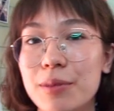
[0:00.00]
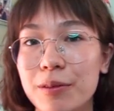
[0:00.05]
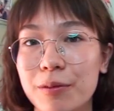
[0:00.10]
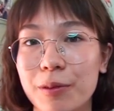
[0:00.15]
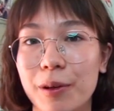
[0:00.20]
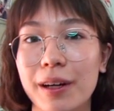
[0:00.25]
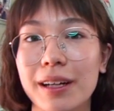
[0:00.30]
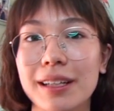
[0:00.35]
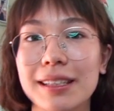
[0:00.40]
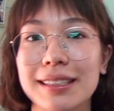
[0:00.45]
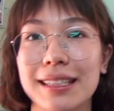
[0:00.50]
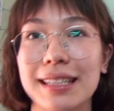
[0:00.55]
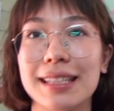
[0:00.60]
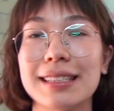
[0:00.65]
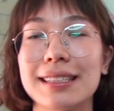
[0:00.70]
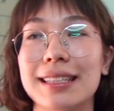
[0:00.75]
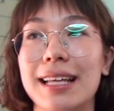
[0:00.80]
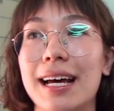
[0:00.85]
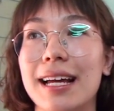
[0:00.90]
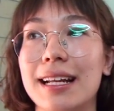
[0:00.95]
Beauvoir
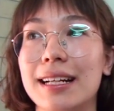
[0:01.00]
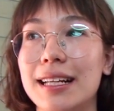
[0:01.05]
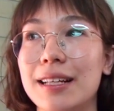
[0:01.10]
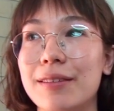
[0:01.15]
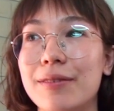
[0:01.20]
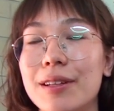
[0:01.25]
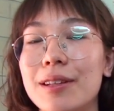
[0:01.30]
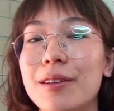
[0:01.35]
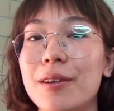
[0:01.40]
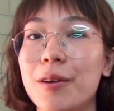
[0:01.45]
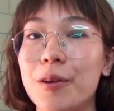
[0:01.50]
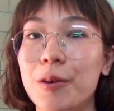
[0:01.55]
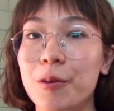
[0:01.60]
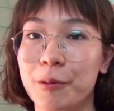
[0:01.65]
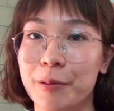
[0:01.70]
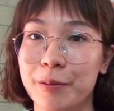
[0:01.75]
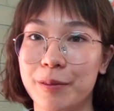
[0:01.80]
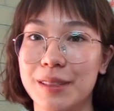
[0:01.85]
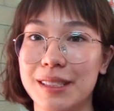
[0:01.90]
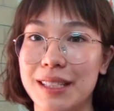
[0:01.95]
says that even
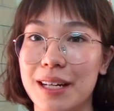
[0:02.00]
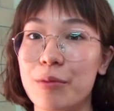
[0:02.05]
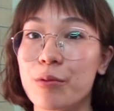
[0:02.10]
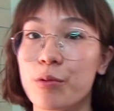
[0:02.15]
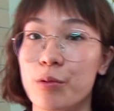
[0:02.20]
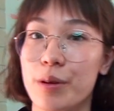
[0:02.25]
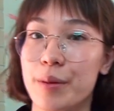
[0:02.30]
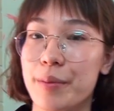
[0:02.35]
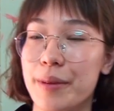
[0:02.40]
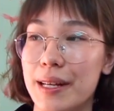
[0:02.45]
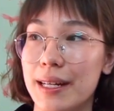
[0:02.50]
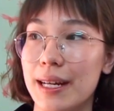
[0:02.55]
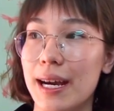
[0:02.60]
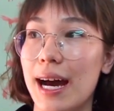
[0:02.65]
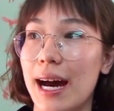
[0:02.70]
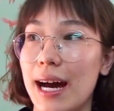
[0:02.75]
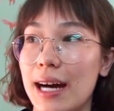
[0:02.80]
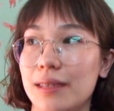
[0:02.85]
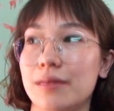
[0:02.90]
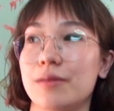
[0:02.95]
though some women
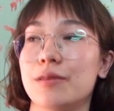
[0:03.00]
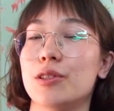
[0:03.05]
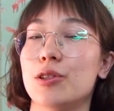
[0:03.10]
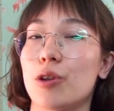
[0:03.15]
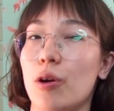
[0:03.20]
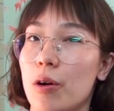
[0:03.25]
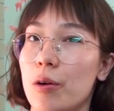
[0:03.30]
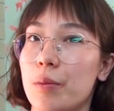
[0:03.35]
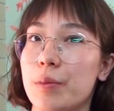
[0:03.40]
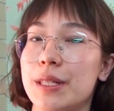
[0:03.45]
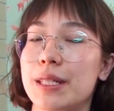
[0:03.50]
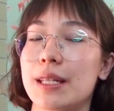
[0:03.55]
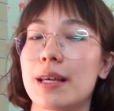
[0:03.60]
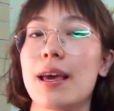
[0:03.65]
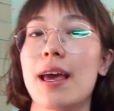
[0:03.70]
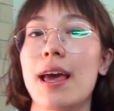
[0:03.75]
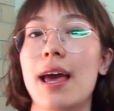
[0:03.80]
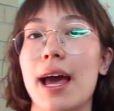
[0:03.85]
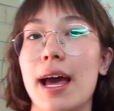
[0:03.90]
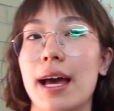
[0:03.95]
have jobs
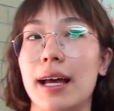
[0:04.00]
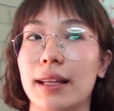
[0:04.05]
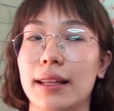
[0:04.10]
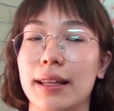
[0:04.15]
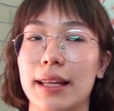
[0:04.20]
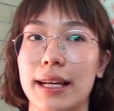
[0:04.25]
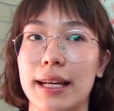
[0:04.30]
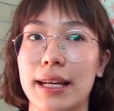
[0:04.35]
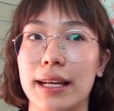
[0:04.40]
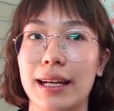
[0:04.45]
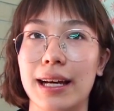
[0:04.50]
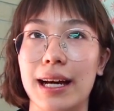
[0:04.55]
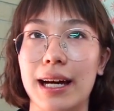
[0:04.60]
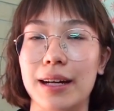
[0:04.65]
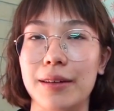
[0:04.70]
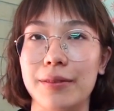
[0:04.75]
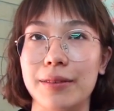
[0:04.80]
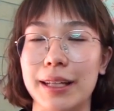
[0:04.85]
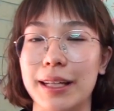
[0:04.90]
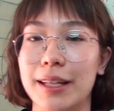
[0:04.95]
and they
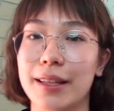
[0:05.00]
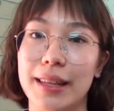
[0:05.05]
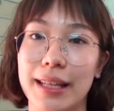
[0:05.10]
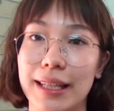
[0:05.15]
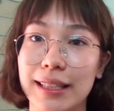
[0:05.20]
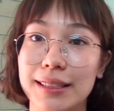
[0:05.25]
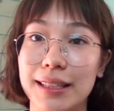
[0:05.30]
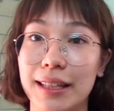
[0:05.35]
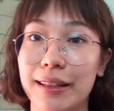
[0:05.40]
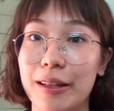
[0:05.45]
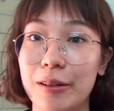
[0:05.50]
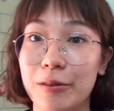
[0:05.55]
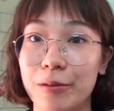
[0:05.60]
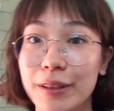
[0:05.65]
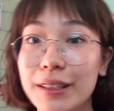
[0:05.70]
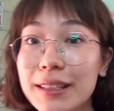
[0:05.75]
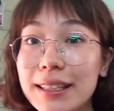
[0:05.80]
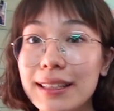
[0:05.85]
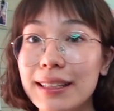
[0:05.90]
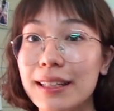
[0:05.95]
have like things that they
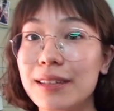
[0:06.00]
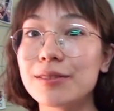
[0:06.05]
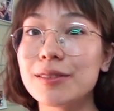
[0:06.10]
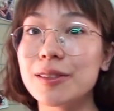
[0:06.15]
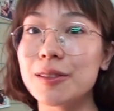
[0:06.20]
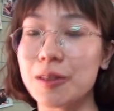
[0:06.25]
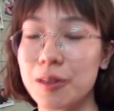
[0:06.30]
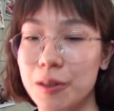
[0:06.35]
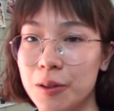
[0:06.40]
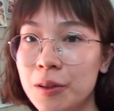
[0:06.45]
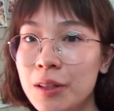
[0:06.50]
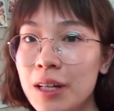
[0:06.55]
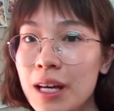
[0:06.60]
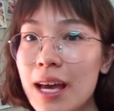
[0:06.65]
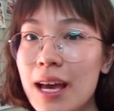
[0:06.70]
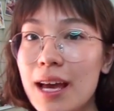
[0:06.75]
really love to do,